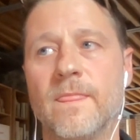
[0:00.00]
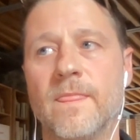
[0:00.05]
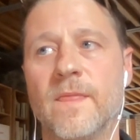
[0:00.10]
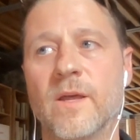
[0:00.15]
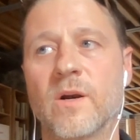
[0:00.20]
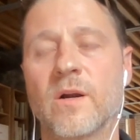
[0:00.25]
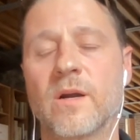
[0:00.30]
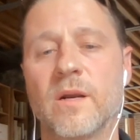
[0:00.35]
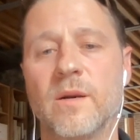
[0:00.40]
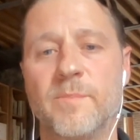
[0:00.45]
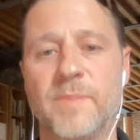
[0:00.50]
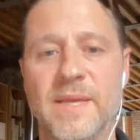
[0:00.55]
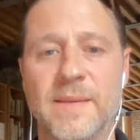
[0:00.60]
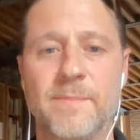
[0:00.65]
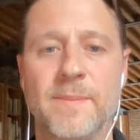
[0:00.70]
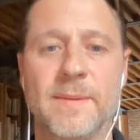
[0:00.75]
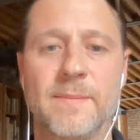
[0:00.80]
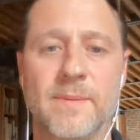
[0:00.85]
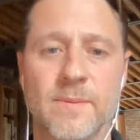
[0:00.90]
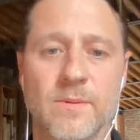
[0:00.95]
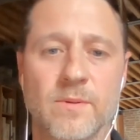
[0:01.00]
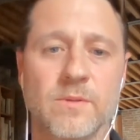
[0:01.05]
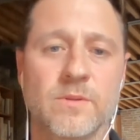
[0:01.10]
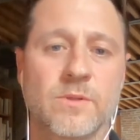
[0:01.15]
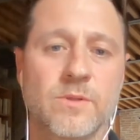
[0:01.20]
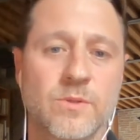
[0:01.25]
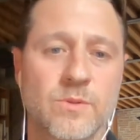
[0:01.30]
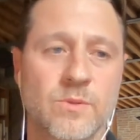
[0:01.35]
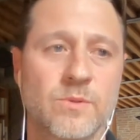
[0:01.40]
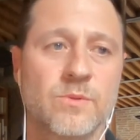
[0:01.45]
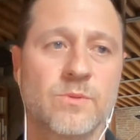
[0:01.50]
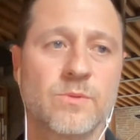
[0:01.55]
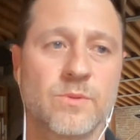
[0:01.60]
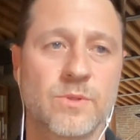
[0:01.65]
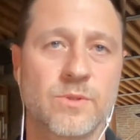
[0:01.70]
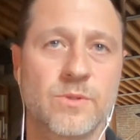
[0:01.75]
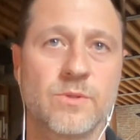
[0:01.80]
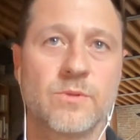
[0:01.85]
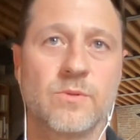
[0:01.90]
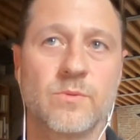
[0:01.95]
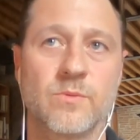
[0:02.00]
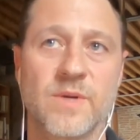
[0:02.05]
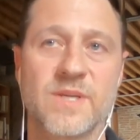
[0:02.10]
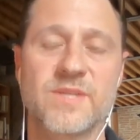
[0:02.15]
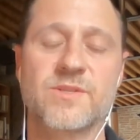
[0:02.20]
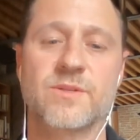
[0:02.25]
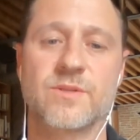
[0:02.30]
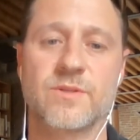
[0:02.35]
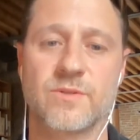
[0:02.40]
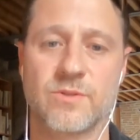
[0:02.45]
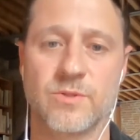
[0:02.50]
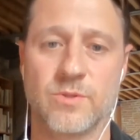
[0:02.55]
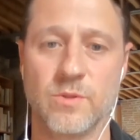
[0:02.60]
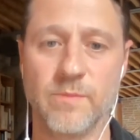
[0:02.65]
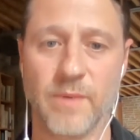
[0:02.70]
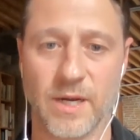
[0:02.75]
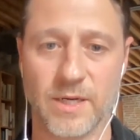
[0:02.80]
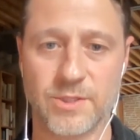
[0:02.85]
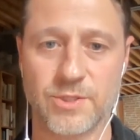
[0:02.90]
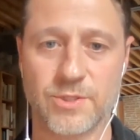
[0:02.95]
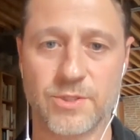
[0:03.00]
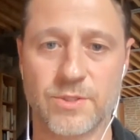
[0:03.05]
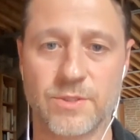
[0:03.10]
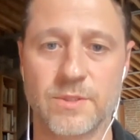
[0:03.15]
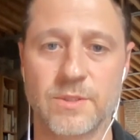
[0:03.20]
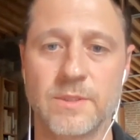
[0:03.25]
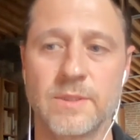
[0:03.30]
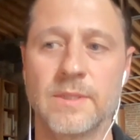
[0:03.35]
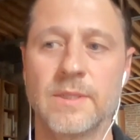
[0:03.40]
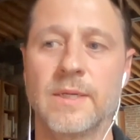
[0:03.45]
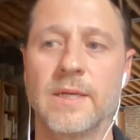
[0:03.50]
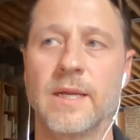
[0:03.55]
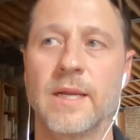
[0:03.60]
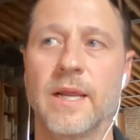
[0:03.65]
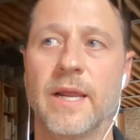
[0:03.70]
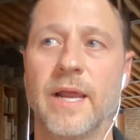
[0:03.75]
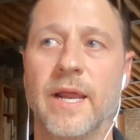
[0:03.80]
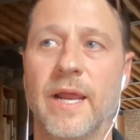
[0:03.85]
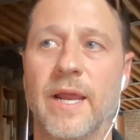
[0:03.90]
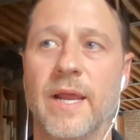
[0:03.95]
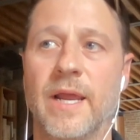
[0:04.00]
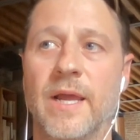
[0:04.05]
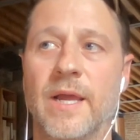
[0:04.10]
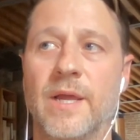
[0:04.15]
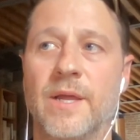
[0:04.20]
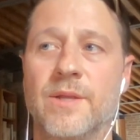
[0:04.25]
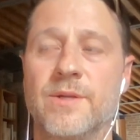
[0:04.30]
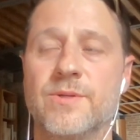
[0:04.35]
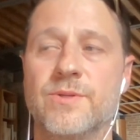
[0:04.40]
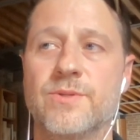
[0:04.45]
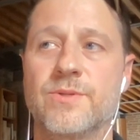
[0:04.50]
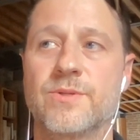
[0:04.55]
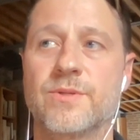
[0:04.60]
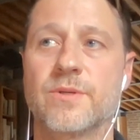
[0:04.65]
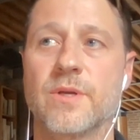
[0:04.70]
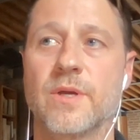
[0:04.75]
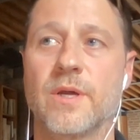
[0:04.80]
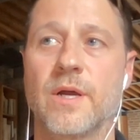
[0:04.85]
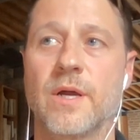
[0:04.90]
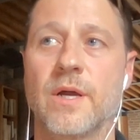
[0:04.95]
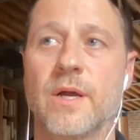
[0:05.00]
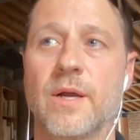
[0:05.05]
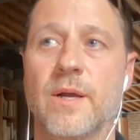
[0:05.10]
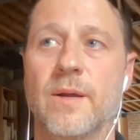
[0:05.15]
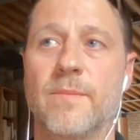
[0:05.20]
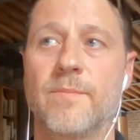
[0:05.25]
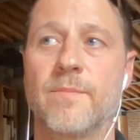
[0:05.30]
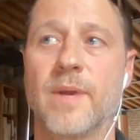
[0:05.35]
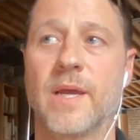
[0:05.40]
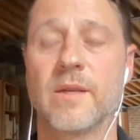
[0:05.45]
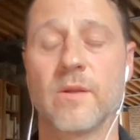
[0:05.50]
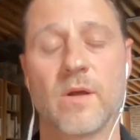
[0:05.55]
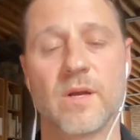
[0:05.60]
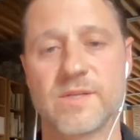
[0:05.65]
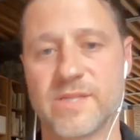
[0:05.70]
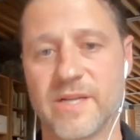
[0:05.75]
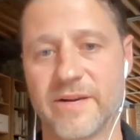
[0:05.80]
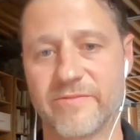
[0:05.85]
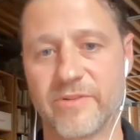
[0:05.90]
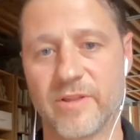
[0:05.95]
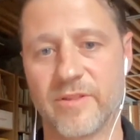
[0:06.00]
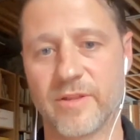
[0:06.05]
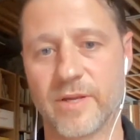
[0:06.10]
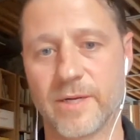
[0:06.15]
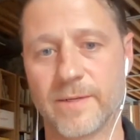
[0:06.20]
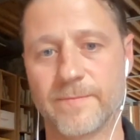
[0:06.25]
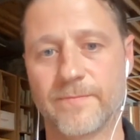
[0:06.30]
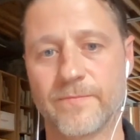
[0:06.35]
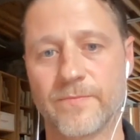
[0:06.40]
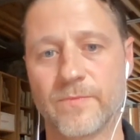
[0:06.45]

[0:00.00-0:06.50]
are gonna be people who risked too much and lost everything.